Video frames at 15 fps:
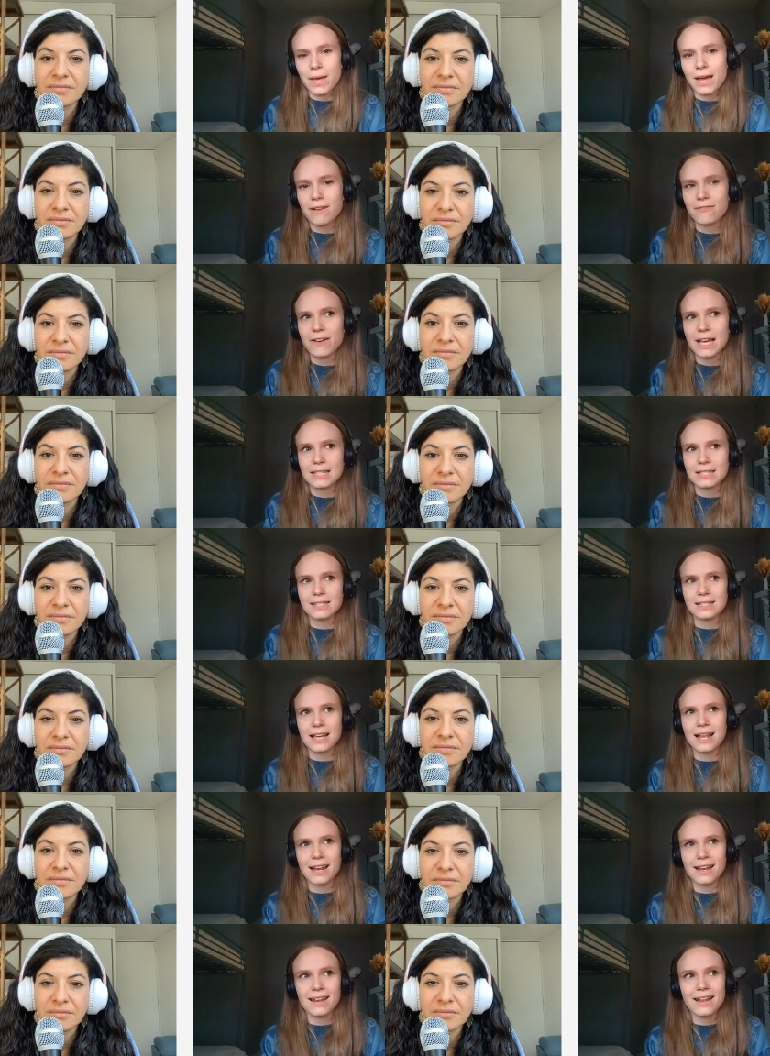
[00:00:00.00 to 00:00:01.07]
Speaker 1: manifests
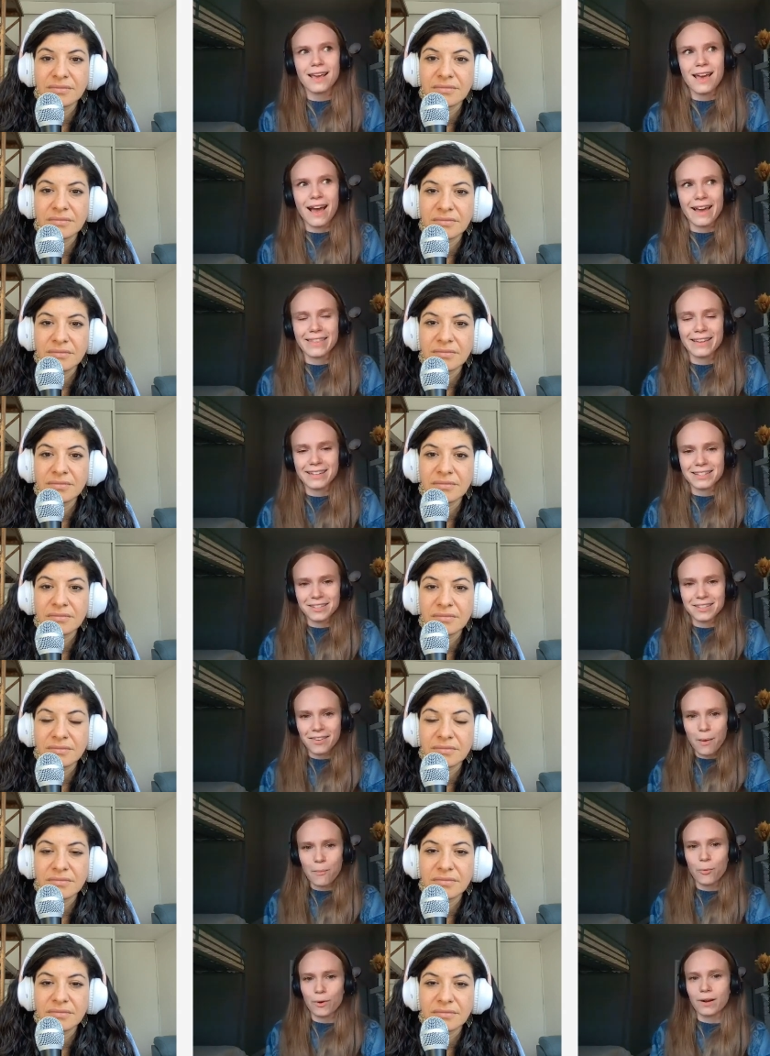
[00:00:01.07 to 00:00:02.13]
and I think it's a
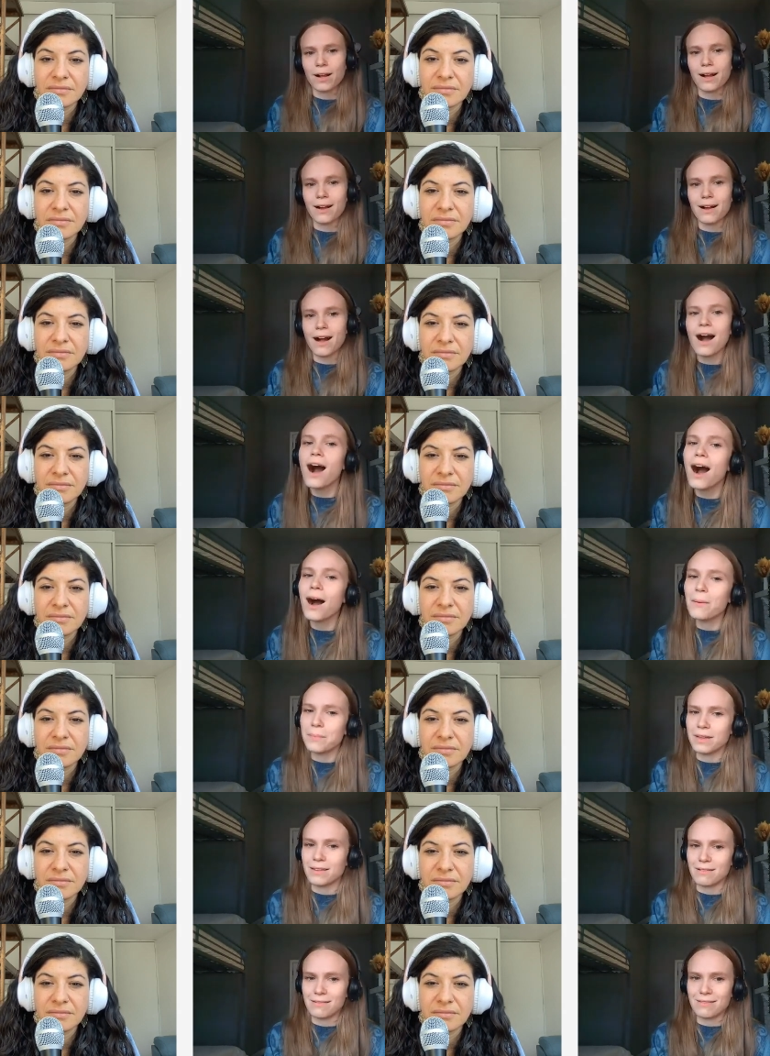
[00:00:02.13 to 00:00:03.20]
lot more
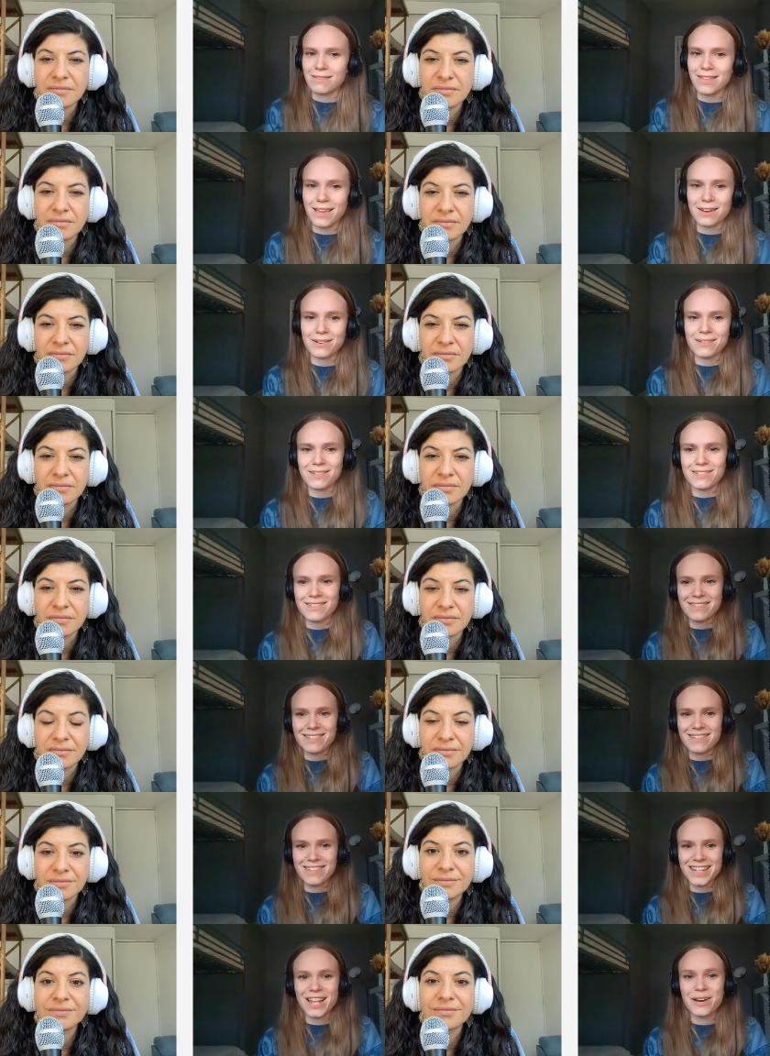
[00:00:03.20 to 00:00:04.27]
common than
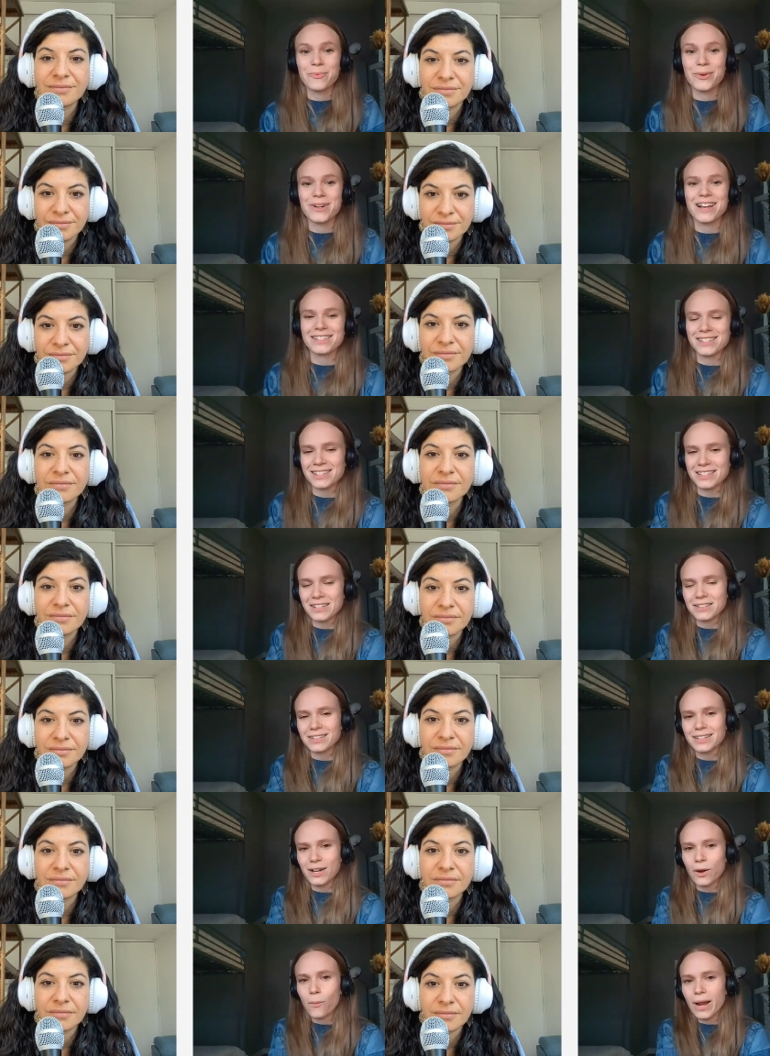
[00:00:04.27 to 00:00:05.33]
than we're
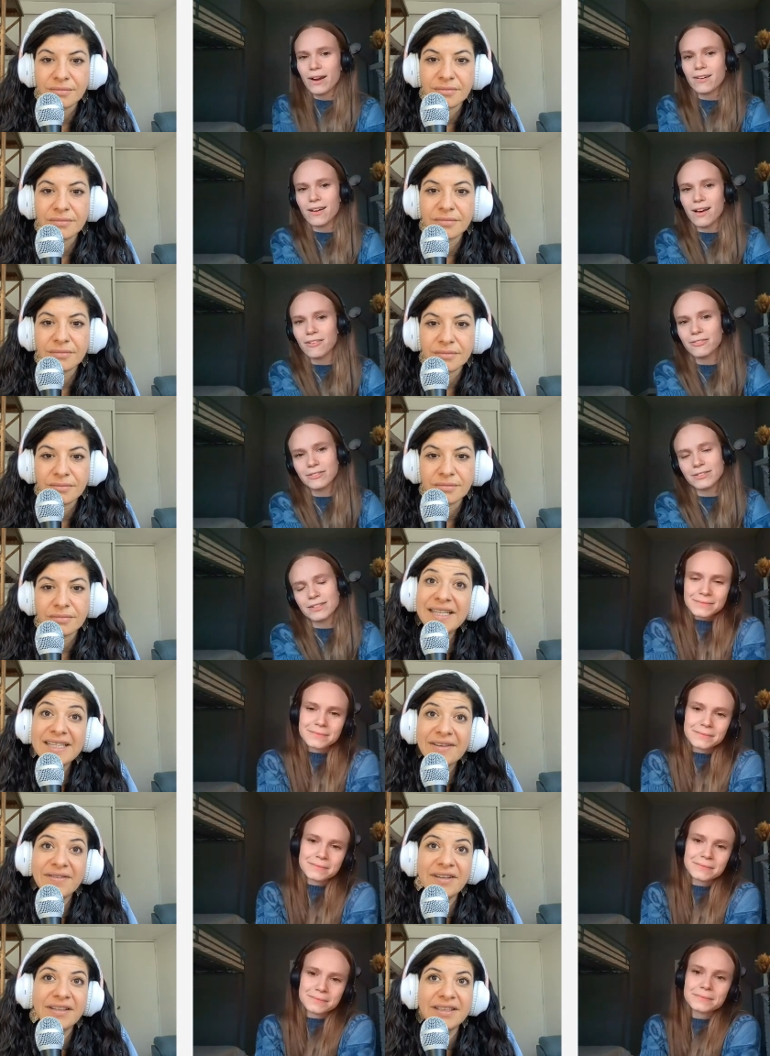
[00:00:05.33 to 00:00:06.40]
necessarily aware of.
Speaker 2: It
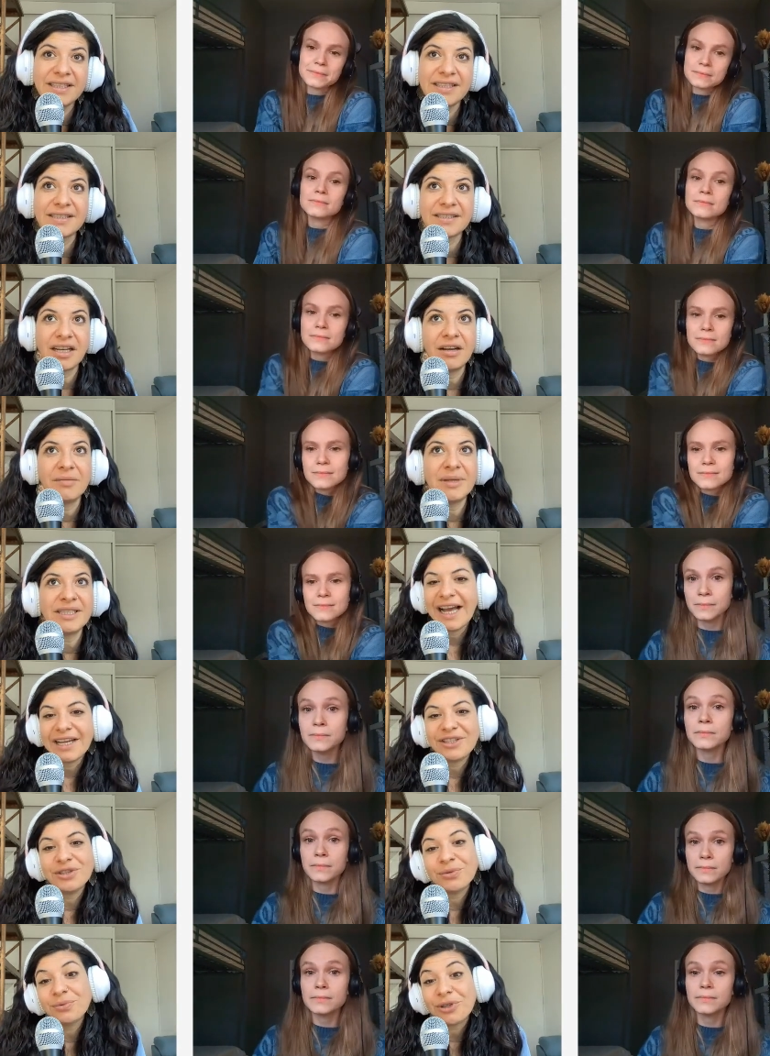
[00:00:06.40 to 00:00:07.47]
definitely is common.
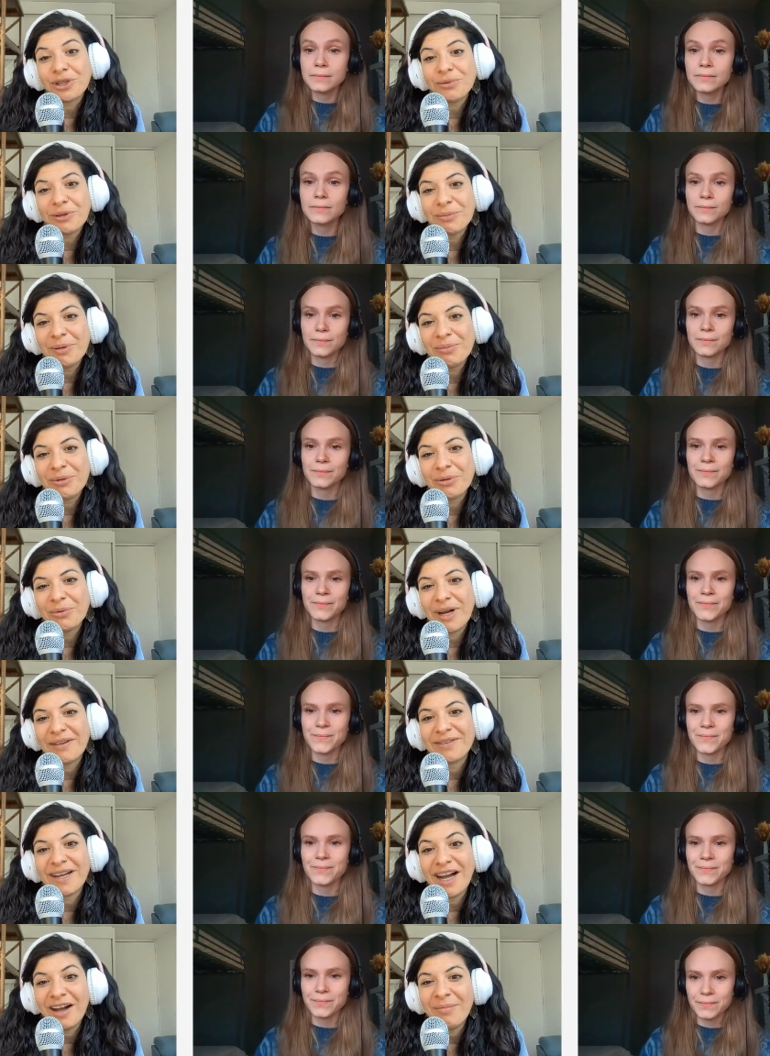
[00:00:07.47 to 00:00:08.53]
I do work with people who
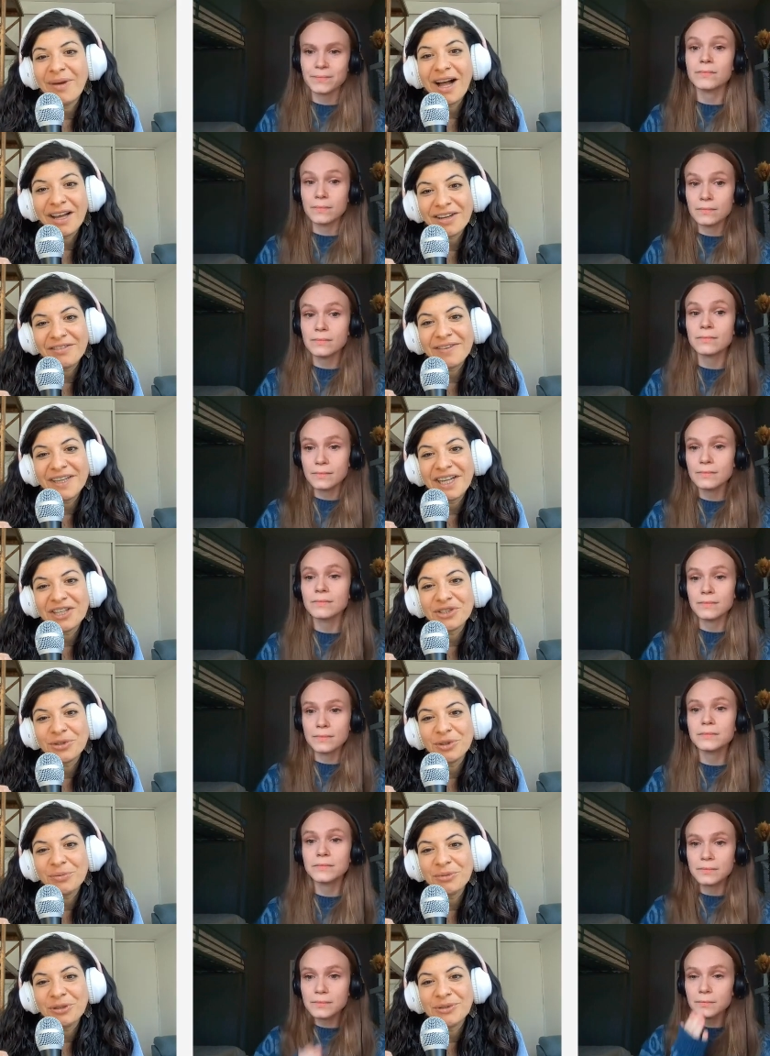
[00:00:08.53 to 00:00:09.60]
have come out of
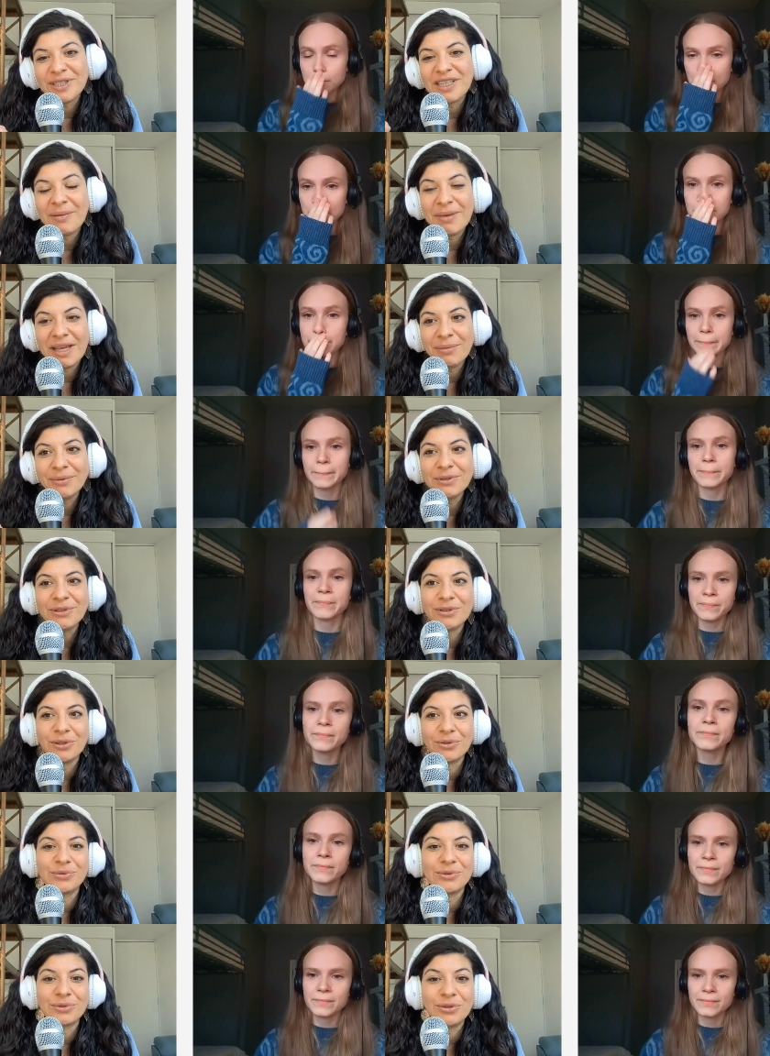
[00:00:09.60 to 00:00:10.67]
financial abuse and I'm able to
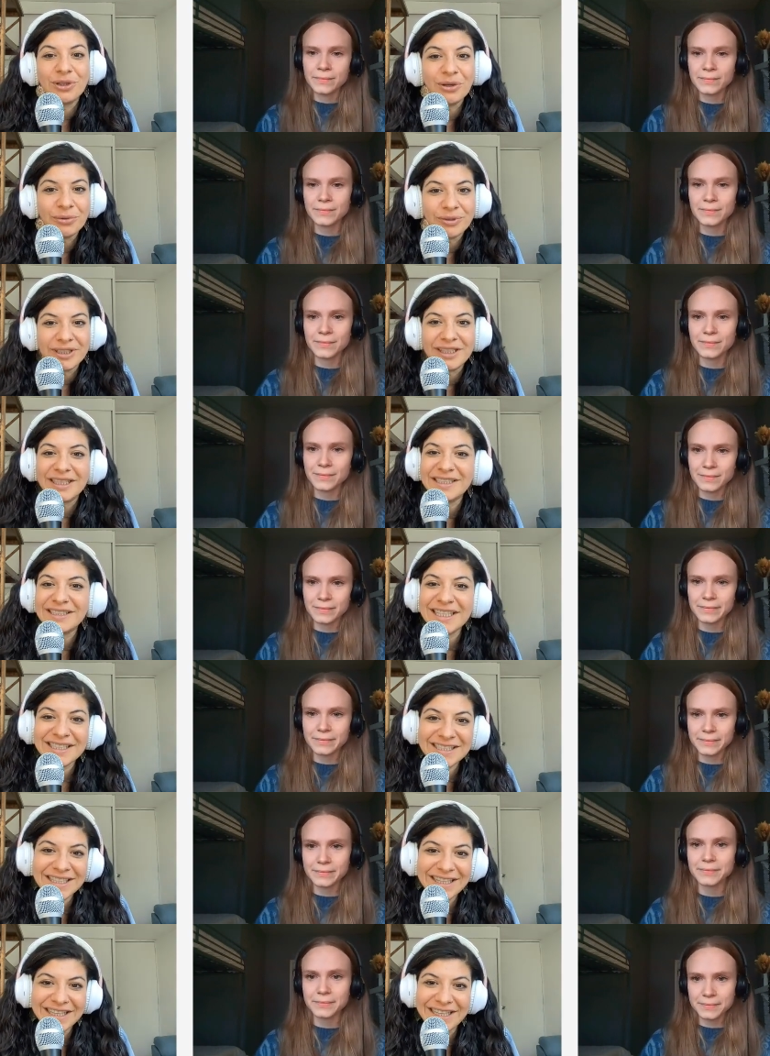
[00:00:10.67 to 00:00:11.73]
go slowly because that's the